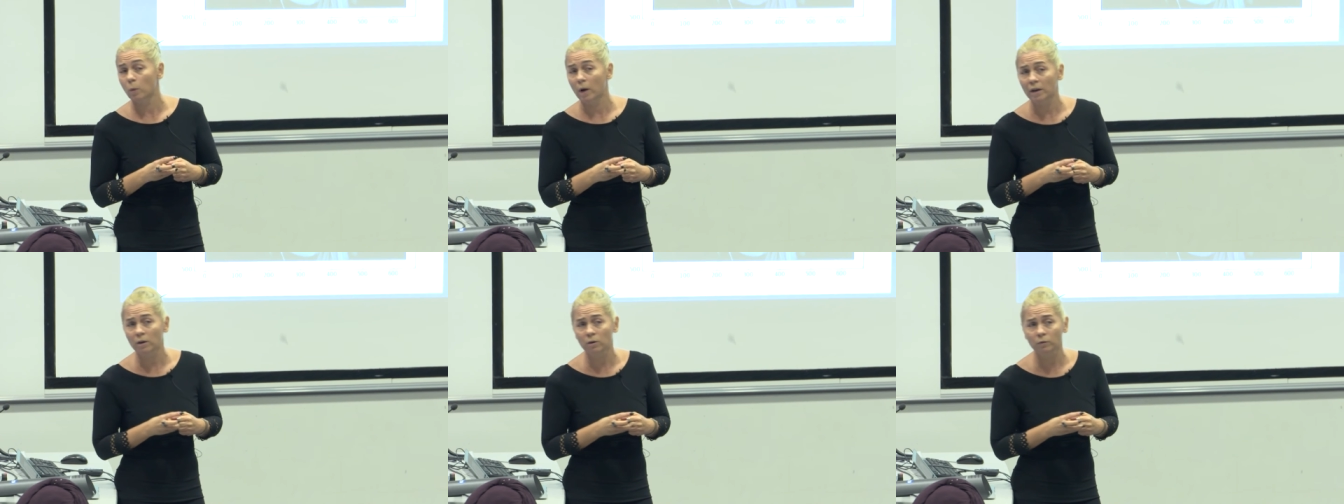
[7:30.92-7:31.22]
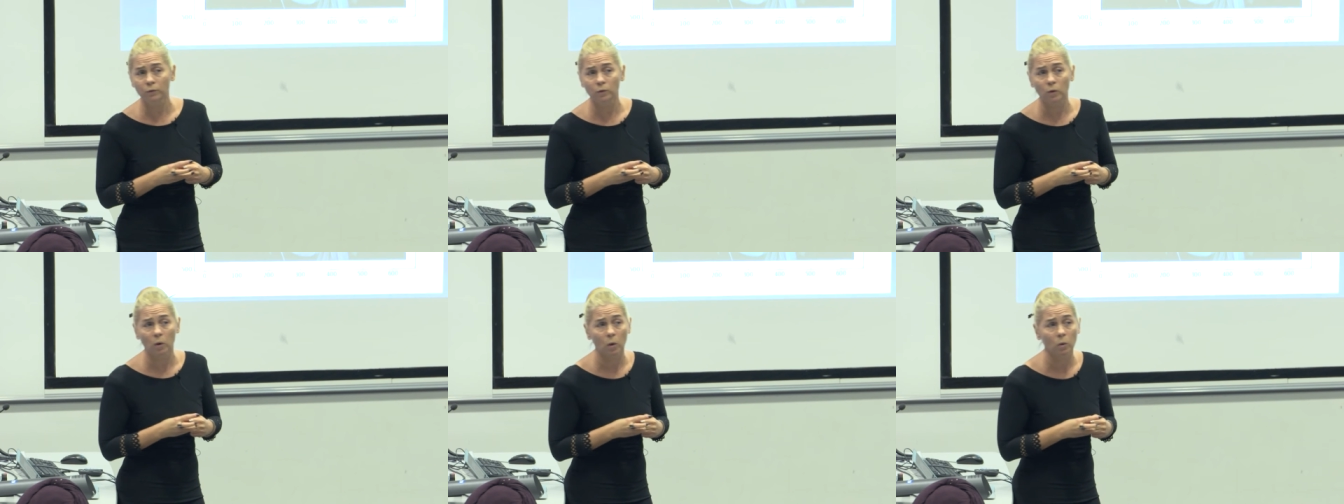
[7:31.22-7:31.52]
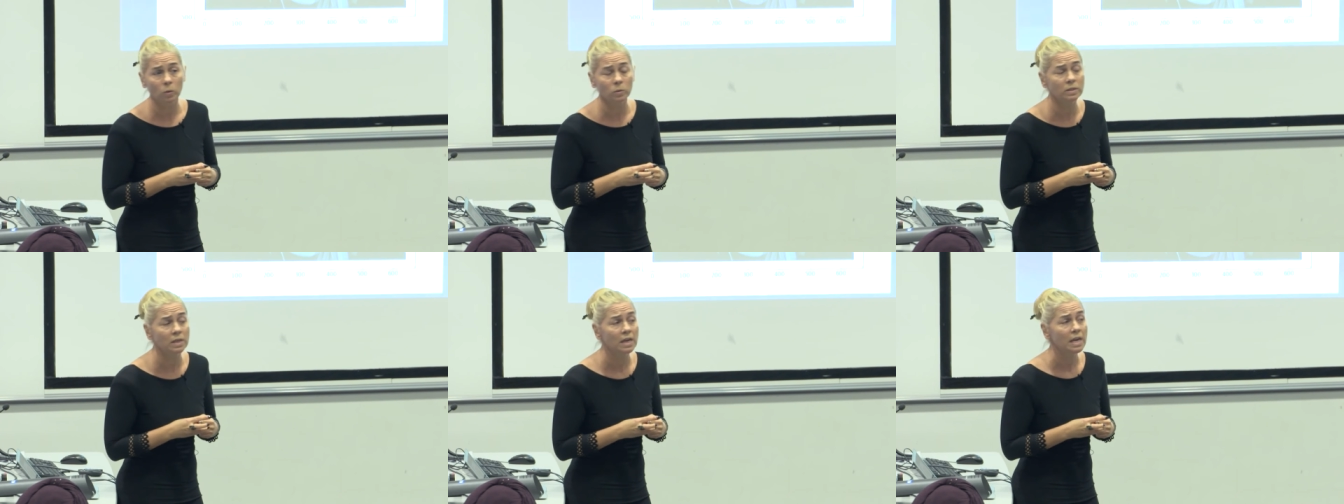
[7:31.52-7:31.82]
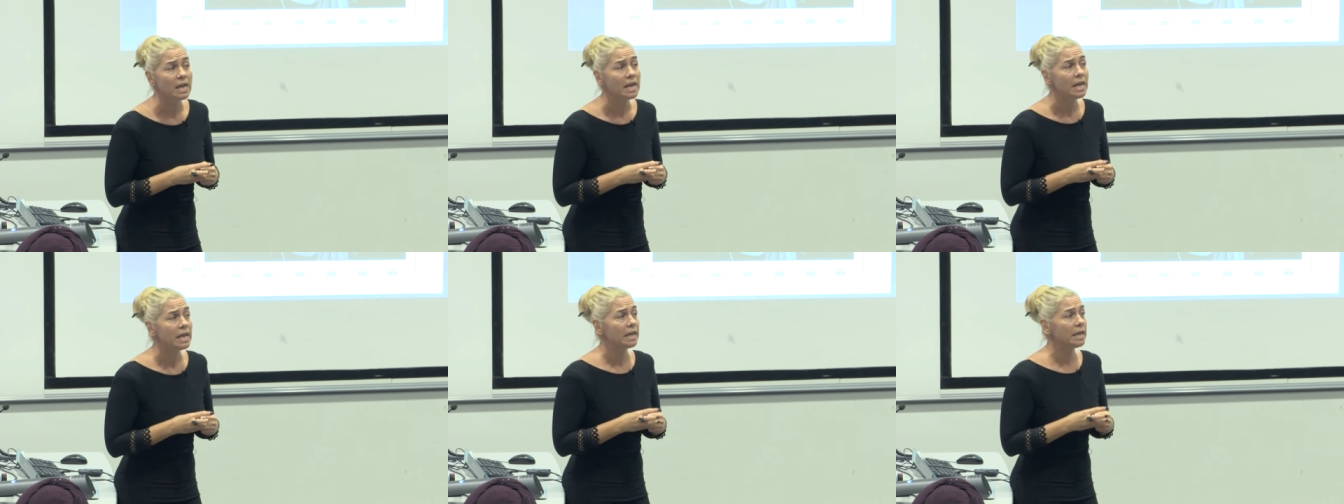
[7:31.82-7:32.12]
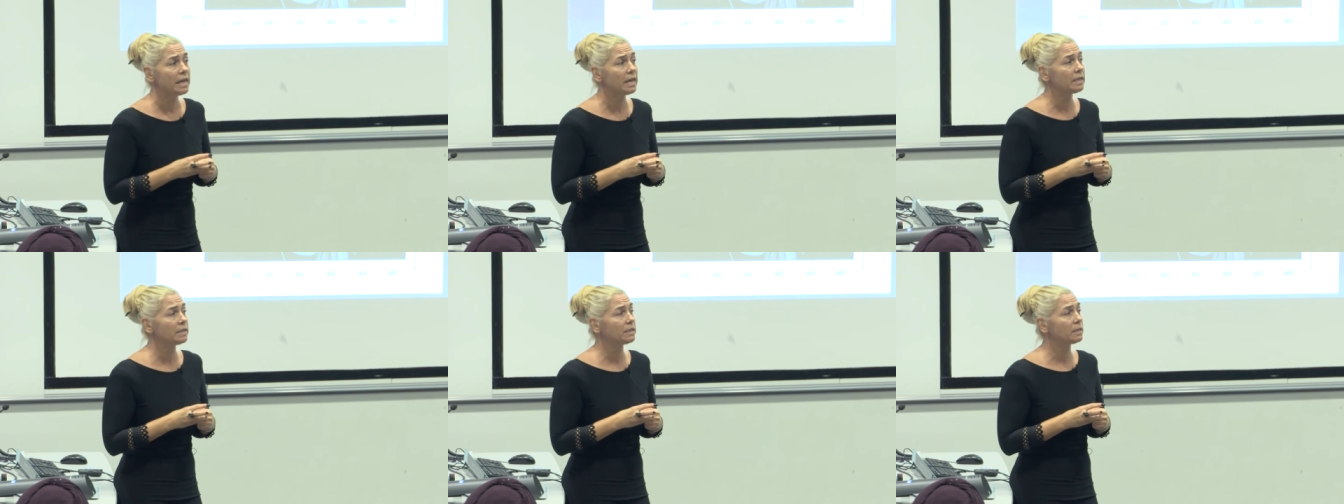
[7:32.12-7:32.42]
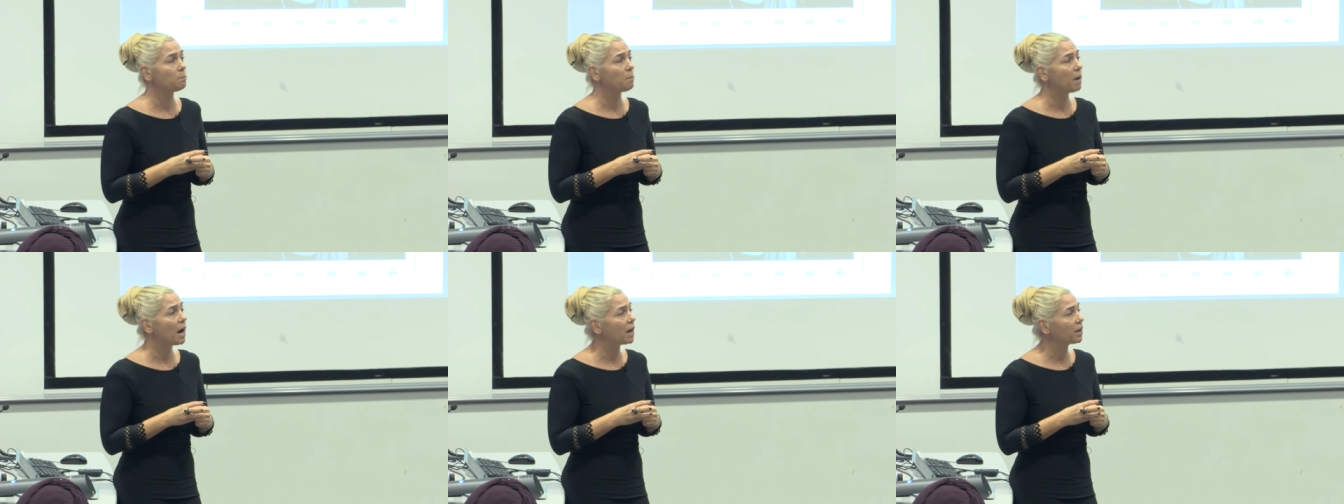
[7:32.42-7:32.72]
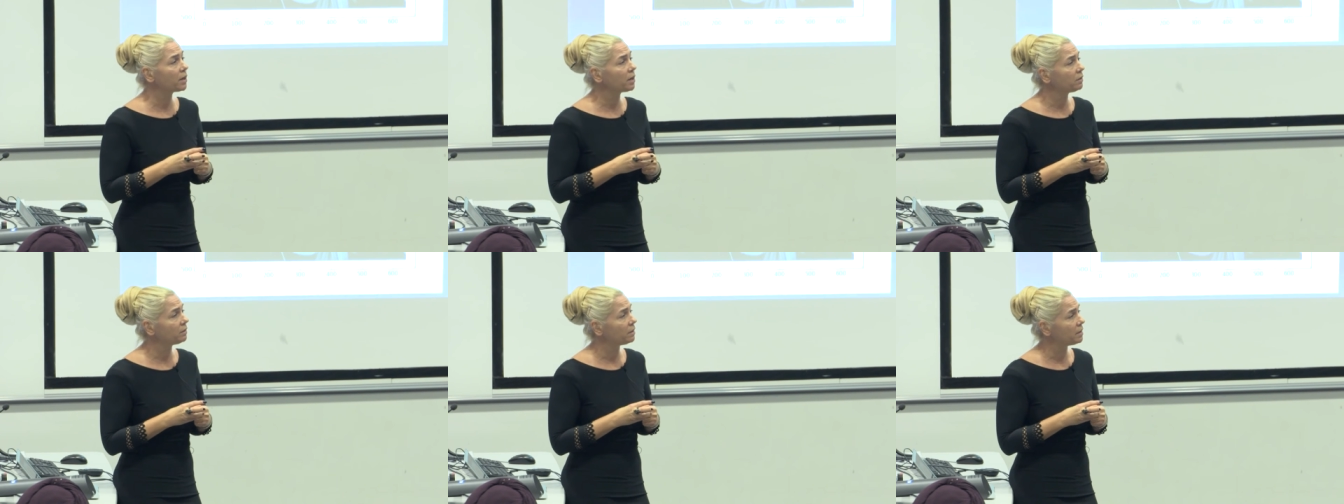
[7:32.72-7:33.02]
One of those is the
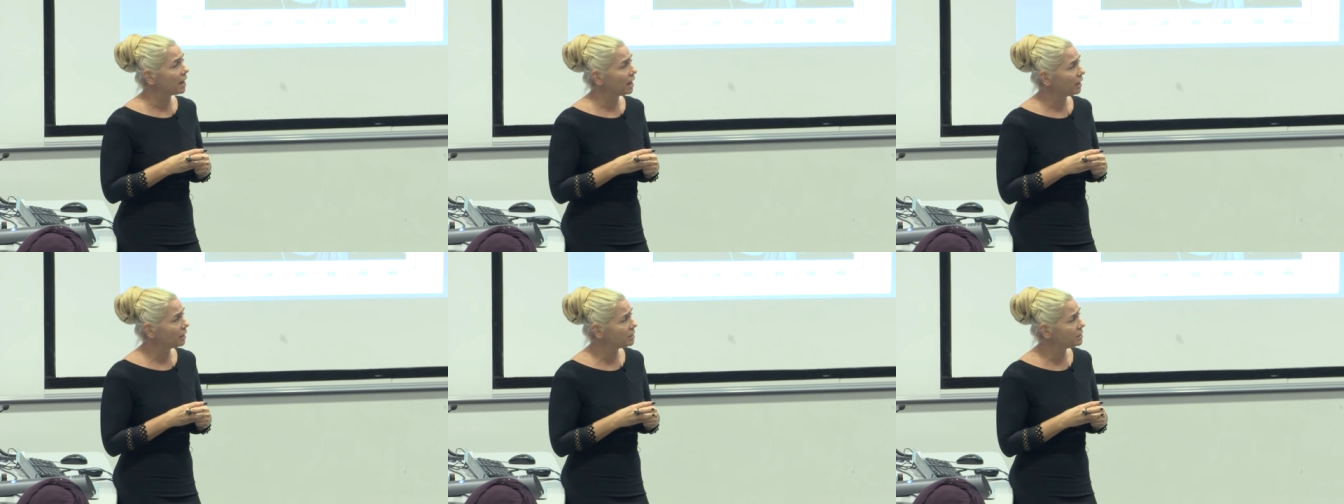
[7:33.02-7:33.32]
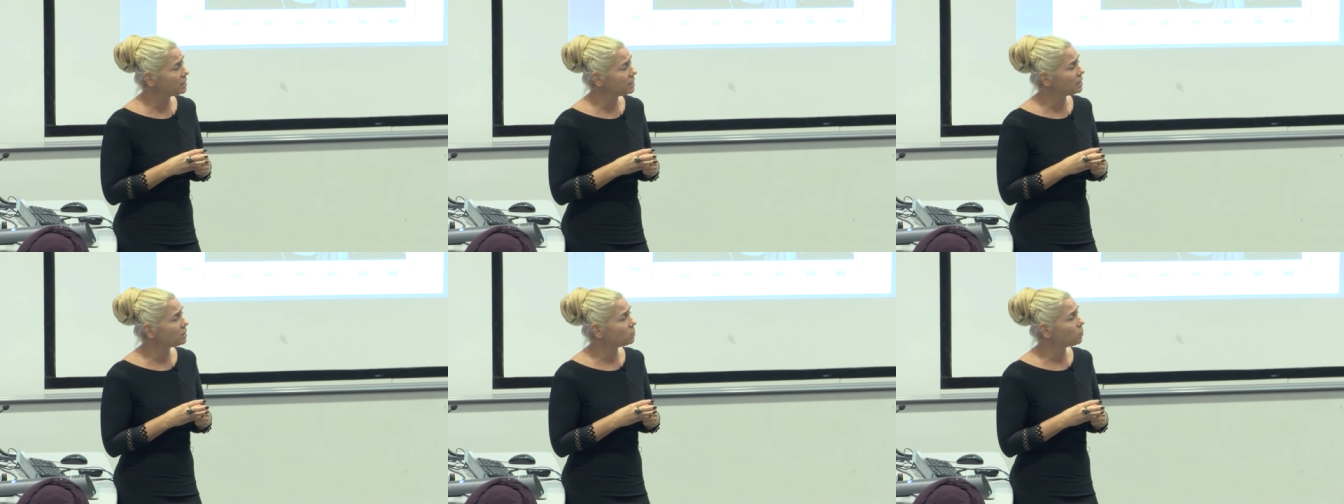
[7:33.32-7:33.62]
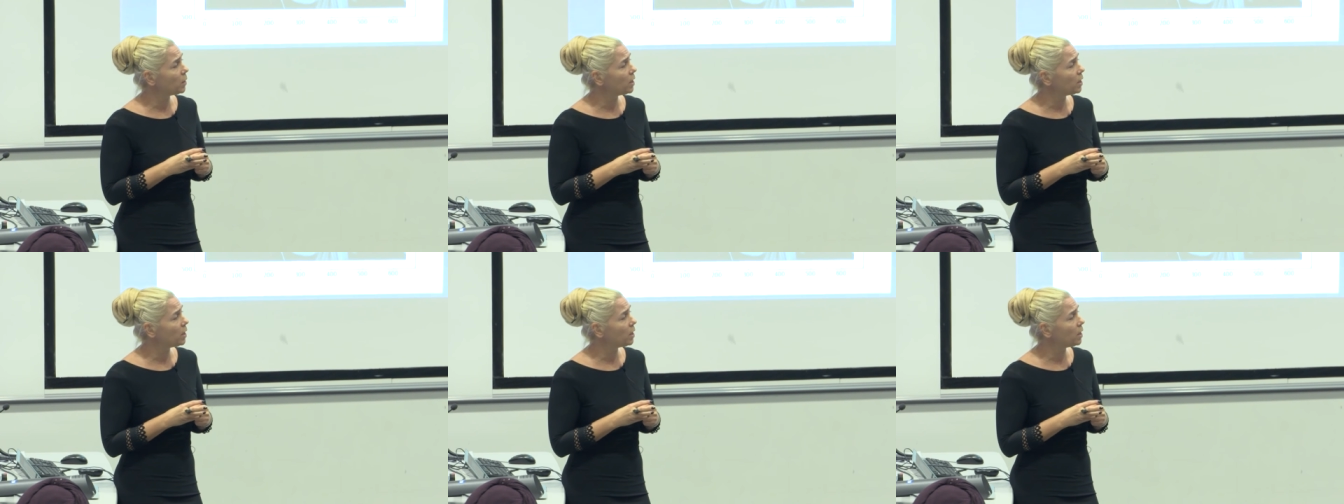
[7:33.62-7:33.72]
market analysis,